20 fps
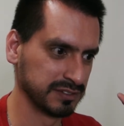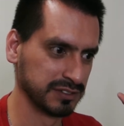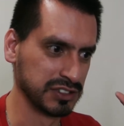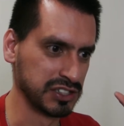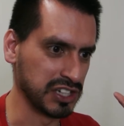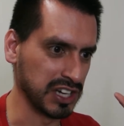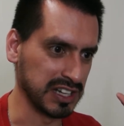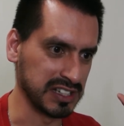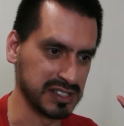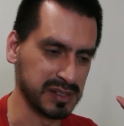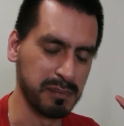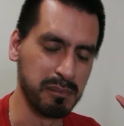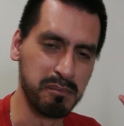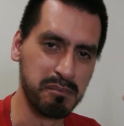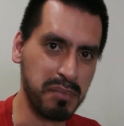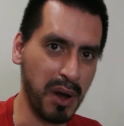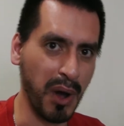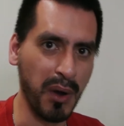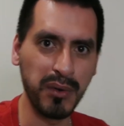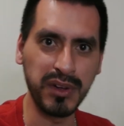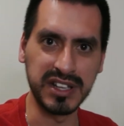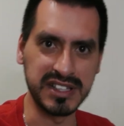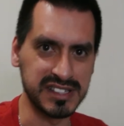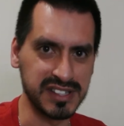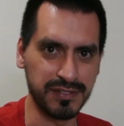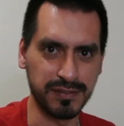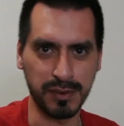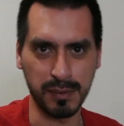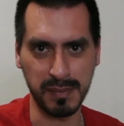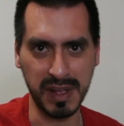just
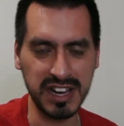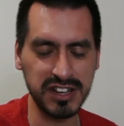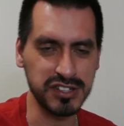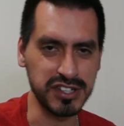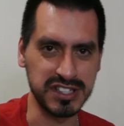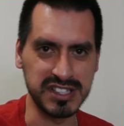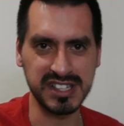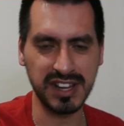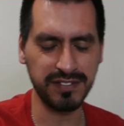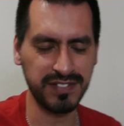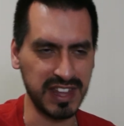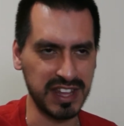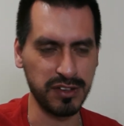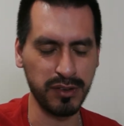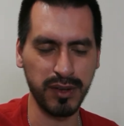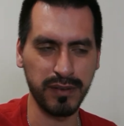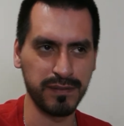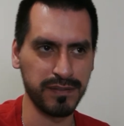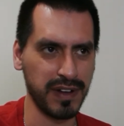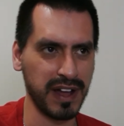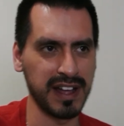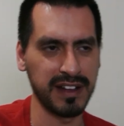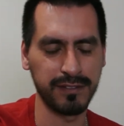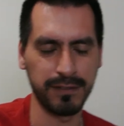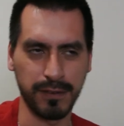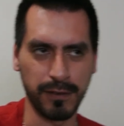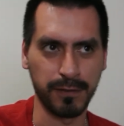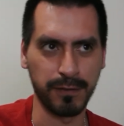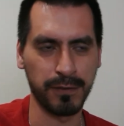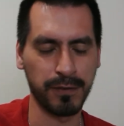bogus information, stuff that you can
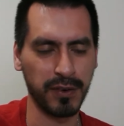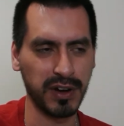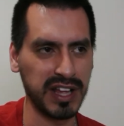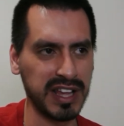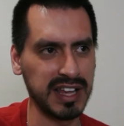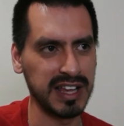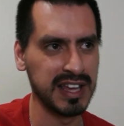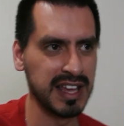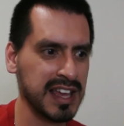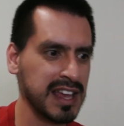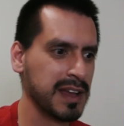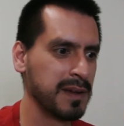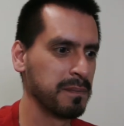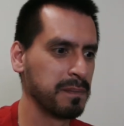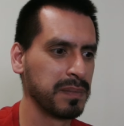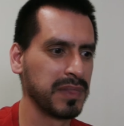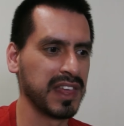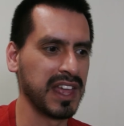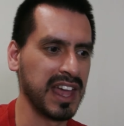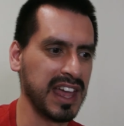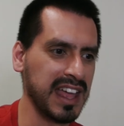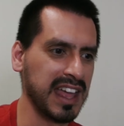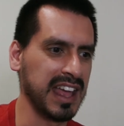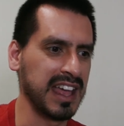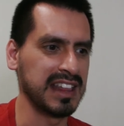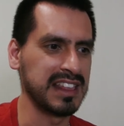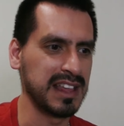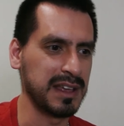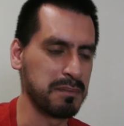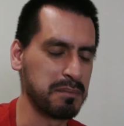find for free and,
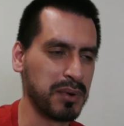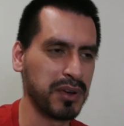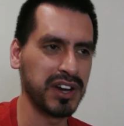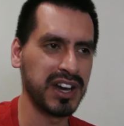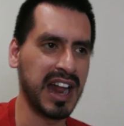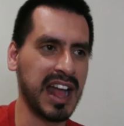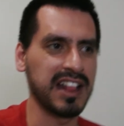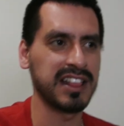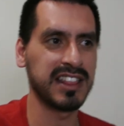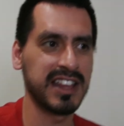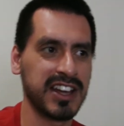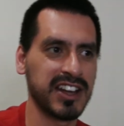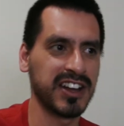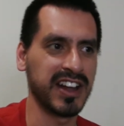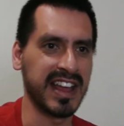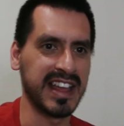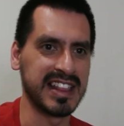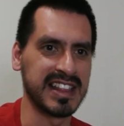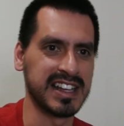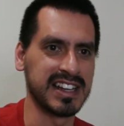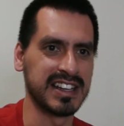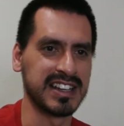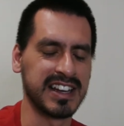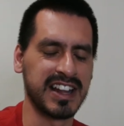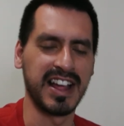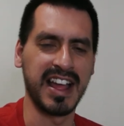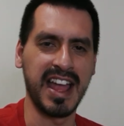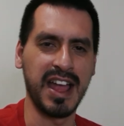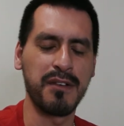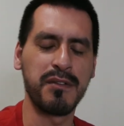and, they put it out there, and
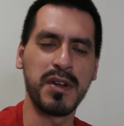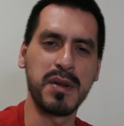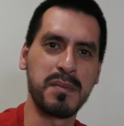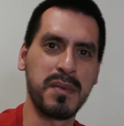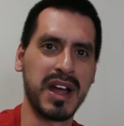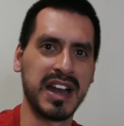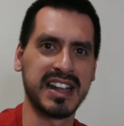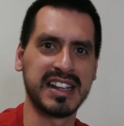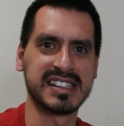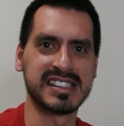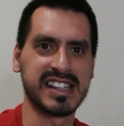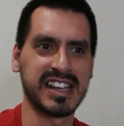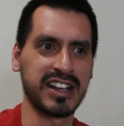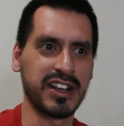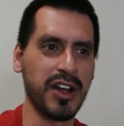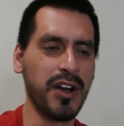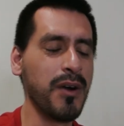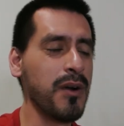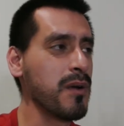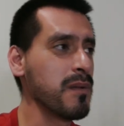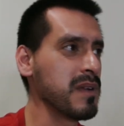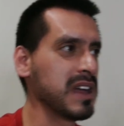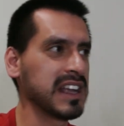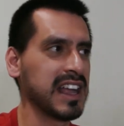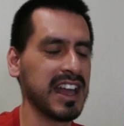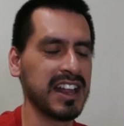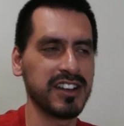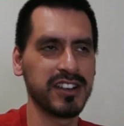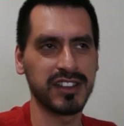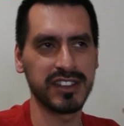then everybody is like, "Oh my
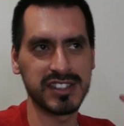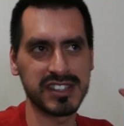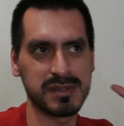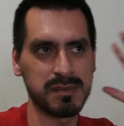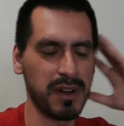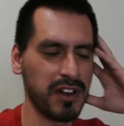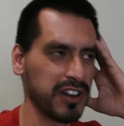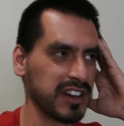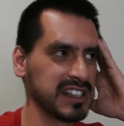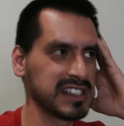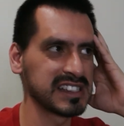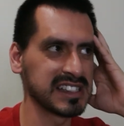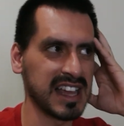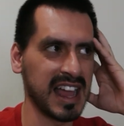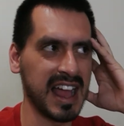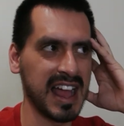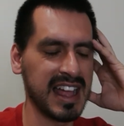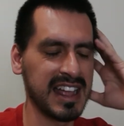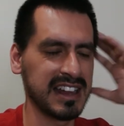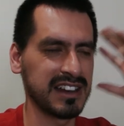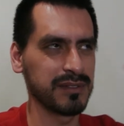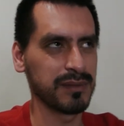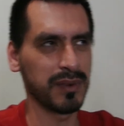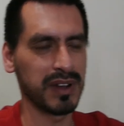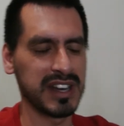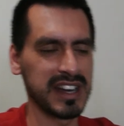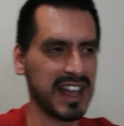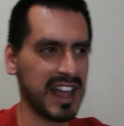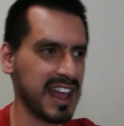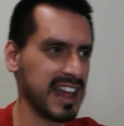God, you're the smartest guy and
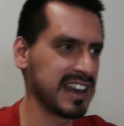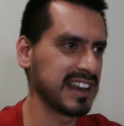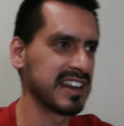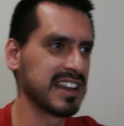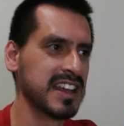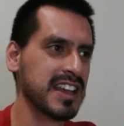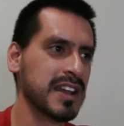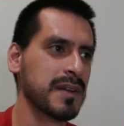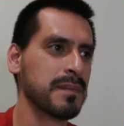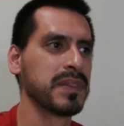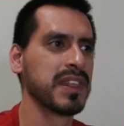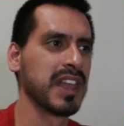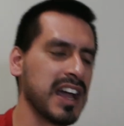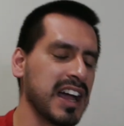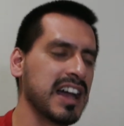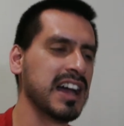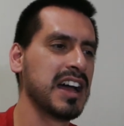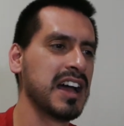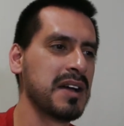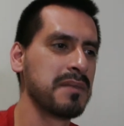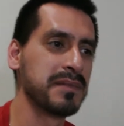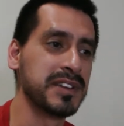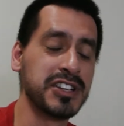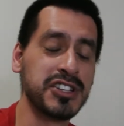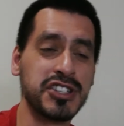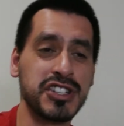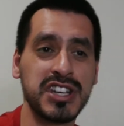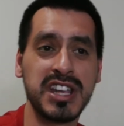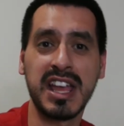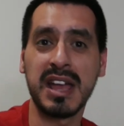whatnot." And um,
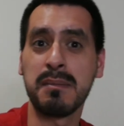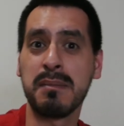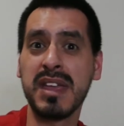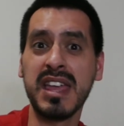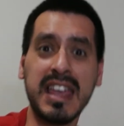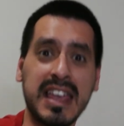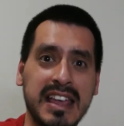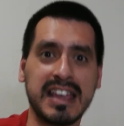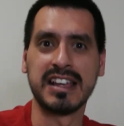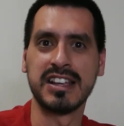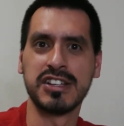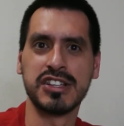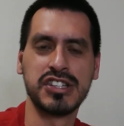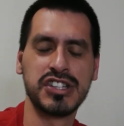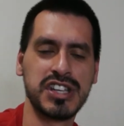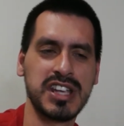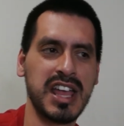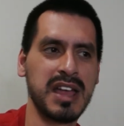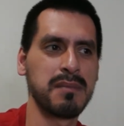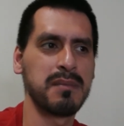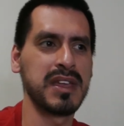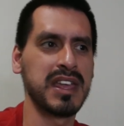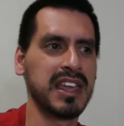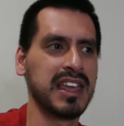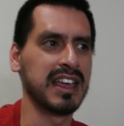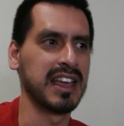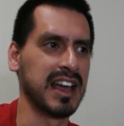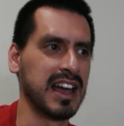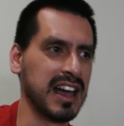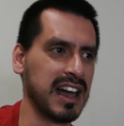GME,
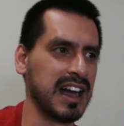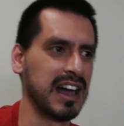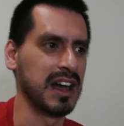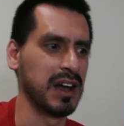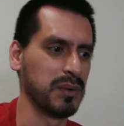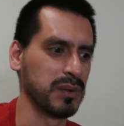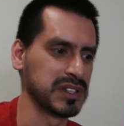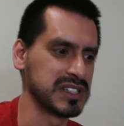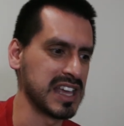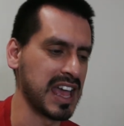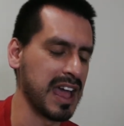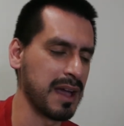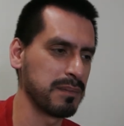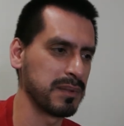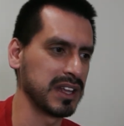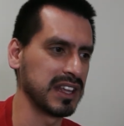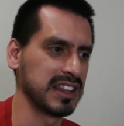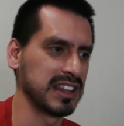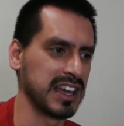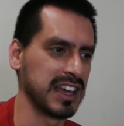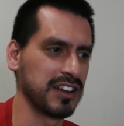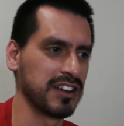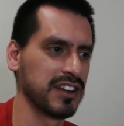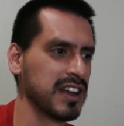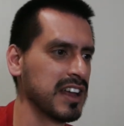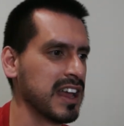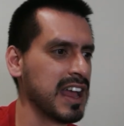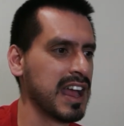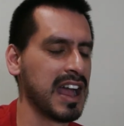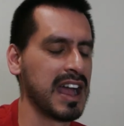GME, uh, what's happening
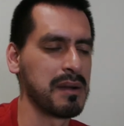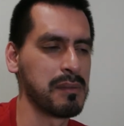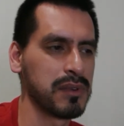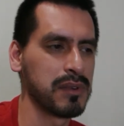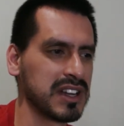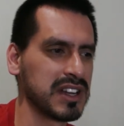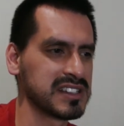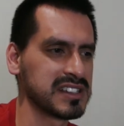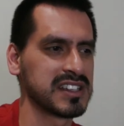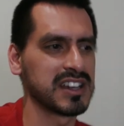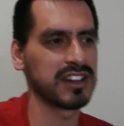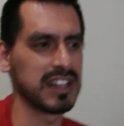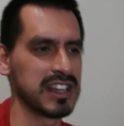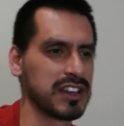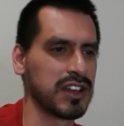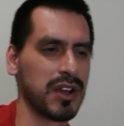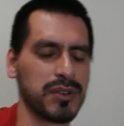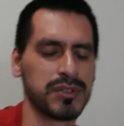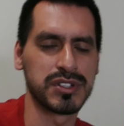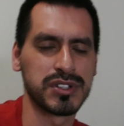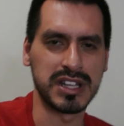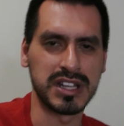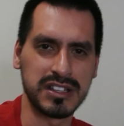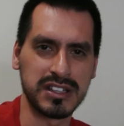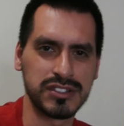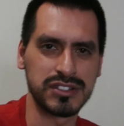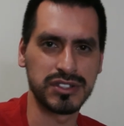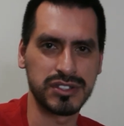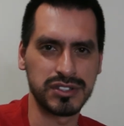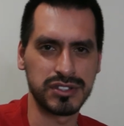there? I won't necessarily go
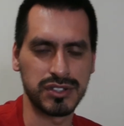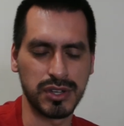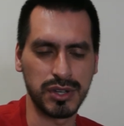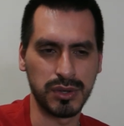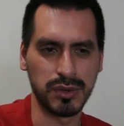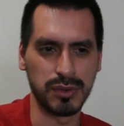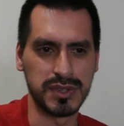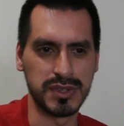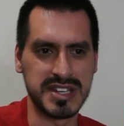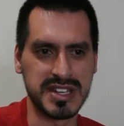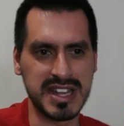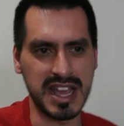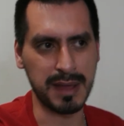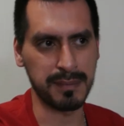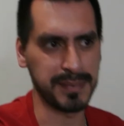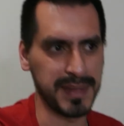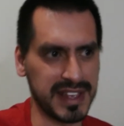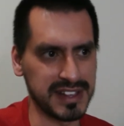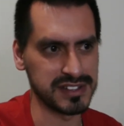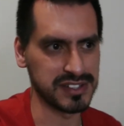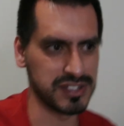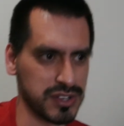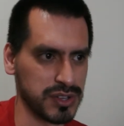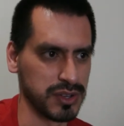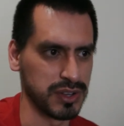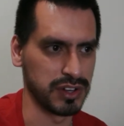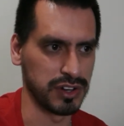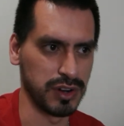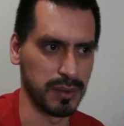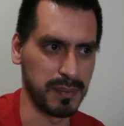into depth as to
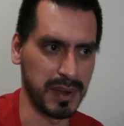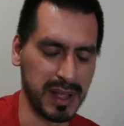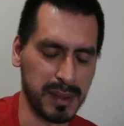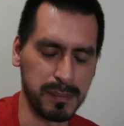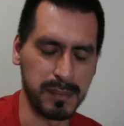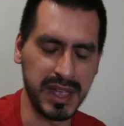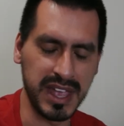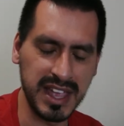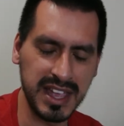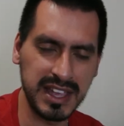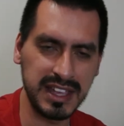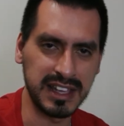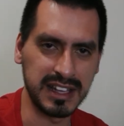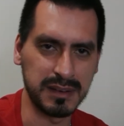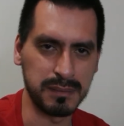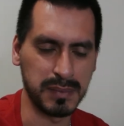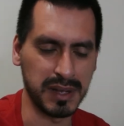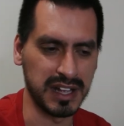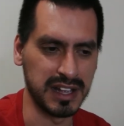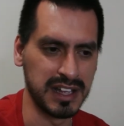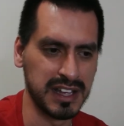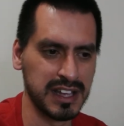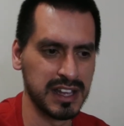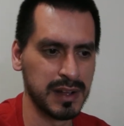you know my opinion, but